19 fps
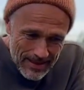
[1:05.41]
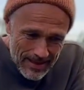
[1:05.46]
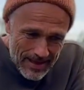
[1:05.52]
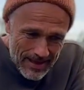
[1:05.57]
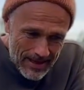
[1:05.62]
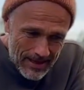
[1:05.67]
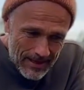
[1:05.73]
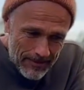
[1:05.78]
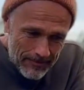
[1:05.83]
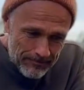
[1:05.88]

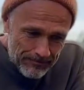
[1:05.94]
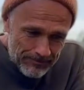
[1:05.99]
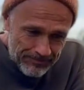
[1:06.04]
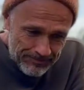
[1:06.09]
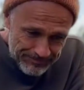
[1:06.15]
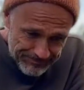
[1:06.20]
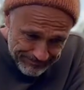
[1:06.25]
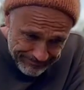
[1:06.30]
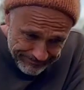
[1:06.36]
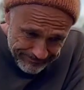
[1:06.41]
The
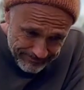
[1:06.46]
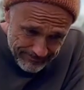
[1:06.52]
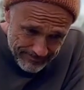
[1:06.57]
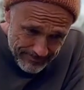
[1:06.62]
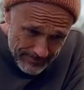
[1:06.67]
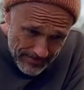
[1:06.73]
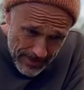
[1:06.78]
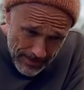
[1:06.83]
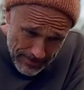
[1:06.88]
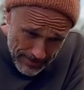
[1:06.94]

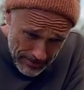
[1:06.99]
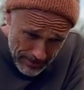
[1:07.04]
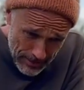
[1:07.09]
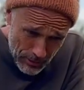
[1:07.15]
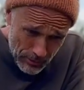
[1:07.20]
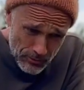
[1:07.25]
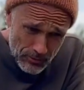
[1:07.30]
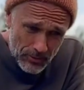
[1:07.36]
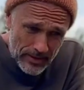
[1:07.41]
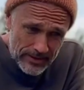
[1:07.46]

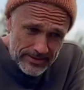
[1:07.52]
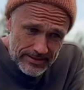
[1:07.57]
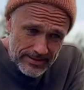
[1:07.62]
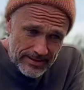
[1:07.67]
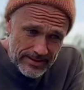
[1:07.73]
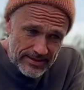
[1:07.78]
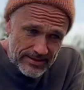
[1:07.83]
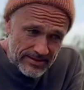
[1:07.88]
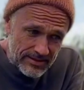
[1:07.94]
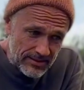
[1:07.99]
Loquat
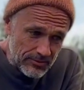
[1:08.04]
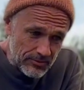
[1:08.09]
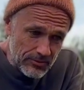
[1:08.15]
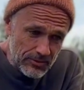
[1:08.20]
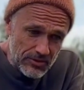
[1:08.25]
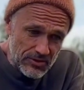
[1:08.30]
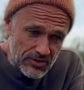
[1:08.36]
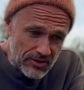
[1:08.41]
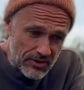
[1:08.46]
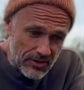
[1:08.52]
is a
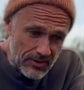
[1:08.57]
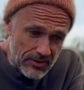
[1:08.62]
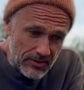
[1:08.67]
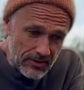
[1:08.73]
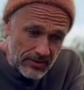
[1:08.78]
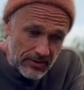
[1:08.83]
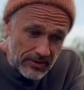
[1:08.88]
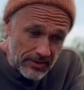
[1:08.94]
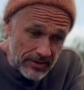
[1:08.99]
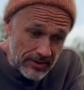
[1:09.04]

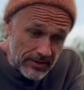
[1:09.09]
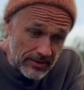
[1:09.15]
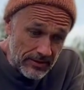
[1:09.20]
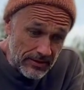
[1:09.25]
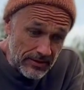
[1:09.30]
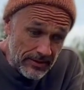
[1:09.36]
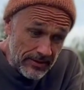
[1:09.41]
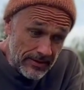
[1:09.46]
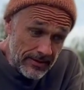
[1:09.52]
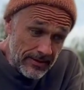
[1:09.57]

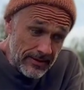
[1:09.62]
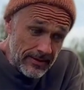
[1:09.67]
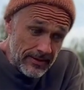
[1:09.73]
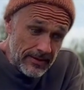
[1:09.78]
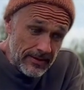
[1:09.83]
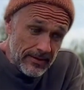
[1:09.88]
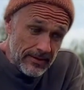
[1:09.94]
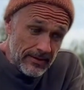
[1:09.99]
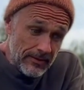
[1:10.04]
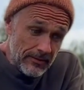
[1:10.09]
rootstock
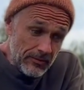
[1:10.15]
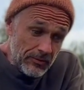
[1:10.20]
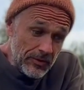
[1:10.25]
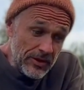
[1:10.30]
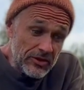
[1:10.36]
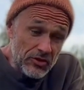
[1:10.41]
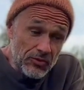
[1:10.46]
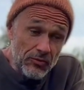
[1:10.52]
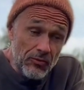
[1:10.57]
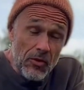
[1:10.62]

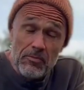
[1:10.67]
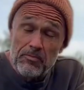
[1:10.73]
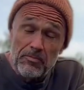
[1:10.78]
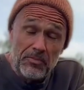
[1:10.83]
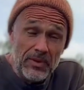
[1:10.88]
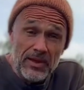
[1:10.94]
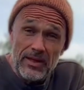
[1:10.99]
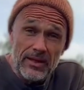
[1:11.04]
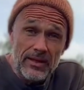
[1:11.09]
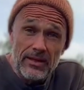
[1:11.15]
which would
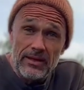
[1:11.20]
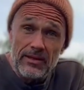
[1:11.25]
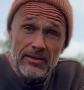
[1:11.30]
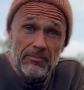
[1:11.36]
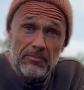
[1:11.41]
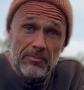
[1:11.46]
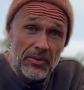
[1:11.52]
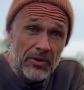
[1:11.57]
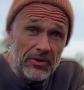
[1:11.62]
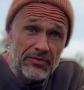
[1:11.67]
be
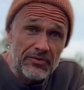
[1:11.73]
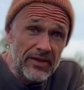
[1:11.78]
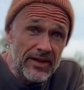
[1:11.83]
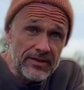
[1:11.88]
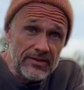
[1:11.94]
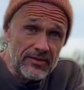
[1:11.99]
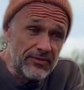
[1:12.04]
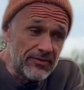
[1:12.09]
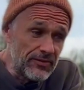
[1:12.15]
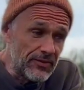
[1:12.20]

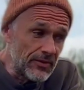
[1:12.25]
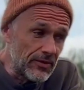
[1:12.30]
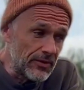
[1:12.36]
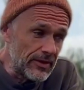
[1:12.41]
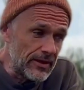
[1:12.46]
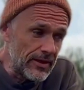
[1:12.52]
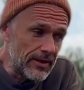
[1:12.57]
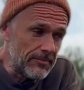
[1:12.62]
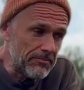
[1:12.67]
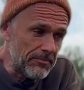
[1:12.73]
perfect
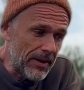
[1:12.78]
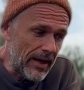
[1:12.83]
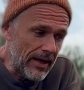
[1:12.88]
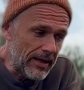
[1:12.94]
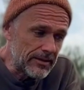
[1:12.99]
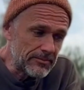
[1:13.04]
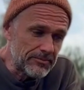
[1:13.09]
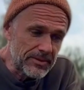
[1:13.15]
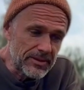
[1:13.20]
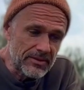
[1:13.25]
for a
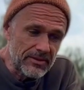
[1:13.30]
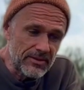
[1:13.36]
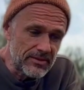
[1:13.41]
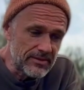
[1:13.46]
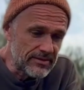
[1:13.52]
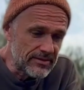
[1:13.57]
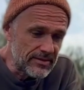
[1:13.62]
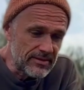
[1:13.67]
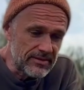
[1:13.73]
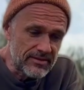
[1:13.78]
pear
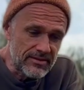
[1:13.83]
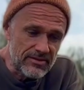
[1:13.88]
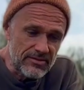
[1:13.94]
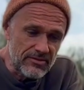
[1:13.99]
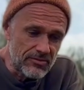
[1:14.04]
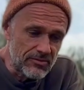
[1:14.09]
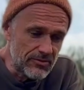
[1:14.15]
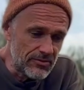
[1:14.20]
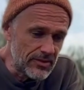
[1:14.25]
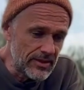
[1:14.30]
because it's
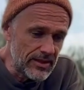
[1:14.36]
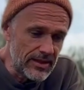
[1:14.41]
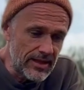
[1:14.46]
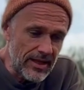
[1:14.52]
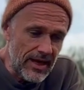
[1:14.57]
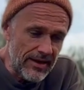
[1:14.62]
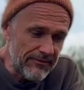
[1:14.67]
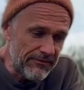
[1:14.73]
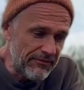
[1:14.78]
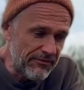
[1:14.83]
really
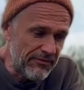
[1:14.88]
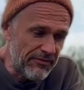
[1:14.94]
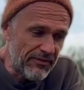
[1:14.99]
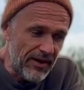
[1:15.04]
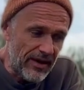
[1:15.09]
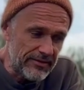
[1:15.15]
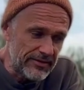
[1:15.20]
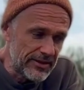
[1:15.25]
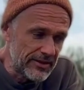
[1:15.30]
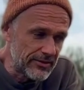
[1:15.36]

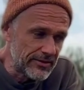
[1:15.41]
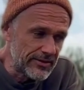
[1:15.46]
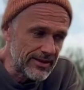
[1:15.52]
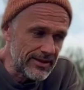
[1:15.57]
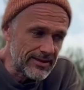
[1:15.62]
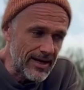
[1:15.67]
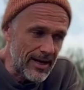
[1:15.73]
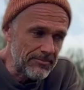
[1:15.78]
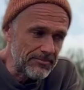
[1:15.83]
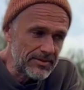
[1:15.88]
very good
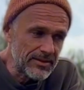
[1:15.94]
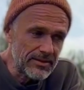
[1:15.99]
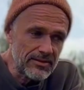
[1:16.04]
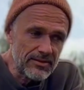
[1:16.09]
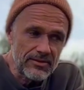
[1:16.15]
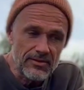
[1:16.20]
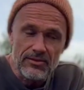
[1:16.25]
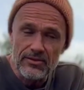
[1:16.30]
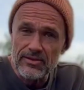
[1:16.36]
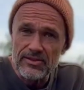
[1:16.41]
adapted
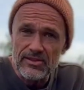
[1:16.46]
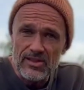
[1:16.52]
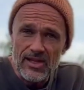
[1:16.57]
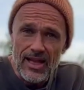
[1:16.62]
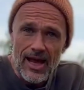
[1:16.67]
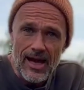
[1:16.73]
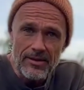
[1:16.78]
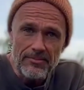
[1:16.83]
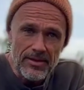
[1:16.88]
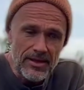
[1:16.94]
to this
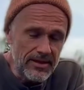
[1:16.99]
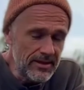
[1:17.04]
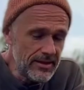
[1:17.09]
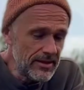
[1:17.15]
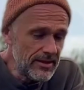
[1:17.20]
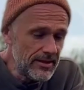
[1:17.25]
climate,